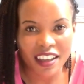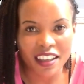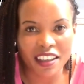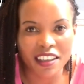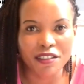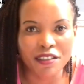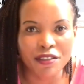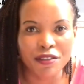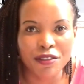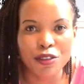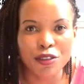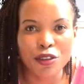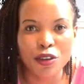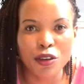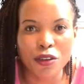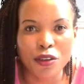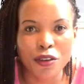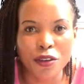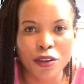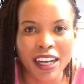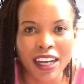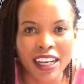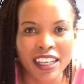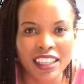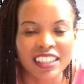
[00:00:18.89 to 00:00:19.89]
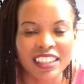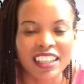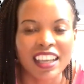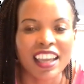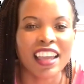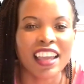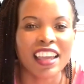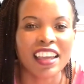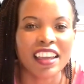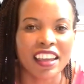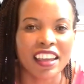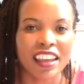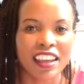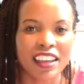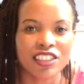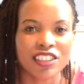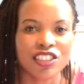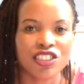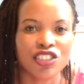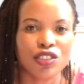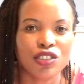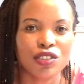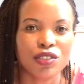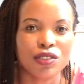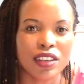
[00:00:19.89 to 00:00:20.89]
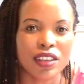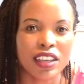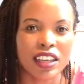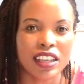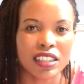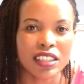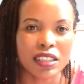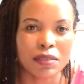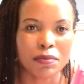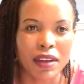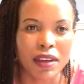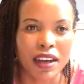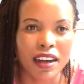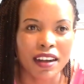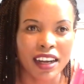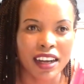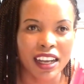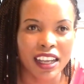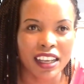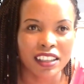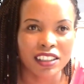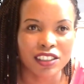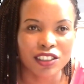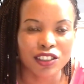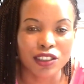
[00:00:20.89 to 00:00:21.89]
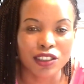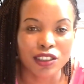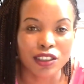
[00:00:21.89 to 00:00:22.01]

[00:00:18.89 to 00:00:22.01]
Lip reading: if you're already engaged to get married.